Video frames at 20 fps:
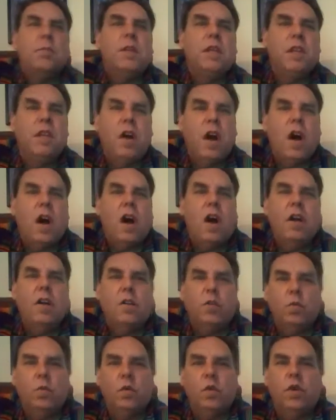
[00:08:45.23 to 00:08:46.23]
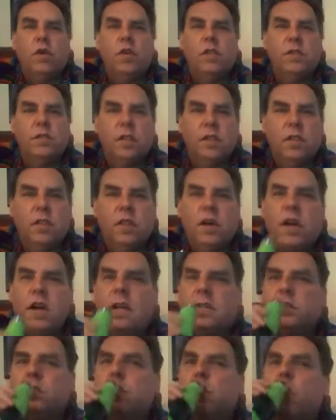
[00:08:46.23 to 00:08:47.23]
beyond words and
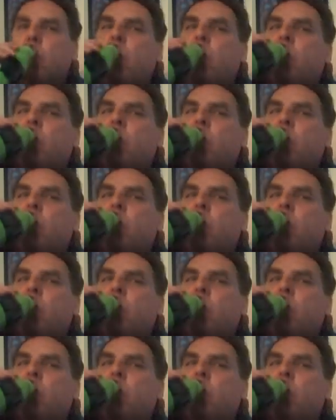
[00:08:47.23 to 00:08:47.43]
thoughts.